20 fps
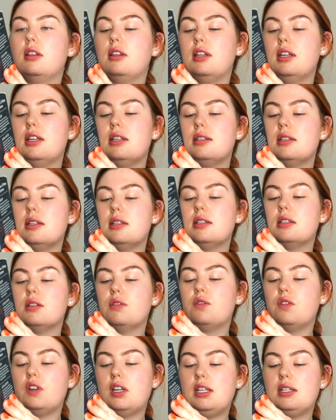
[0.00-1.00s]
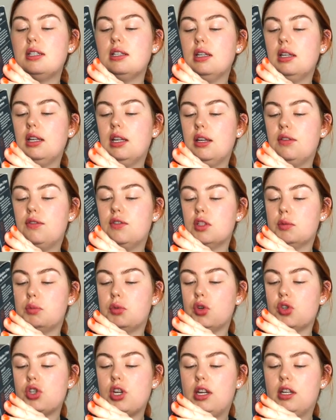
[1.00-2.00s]
this is the face lifter
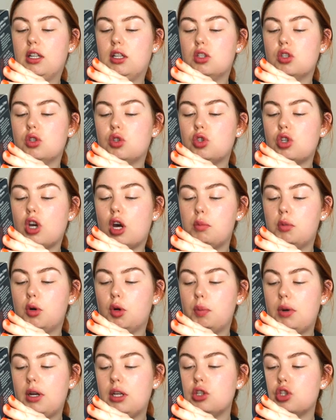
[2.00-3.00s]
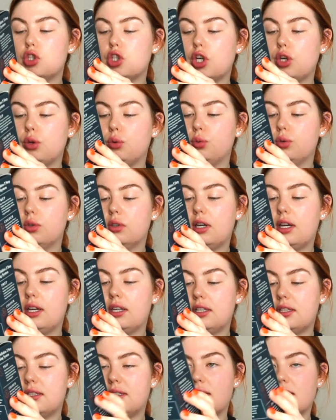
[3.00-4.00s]
brush, and it's top up and tone, and
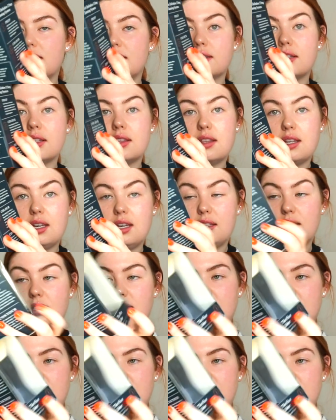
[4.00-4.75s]
this is the 3rd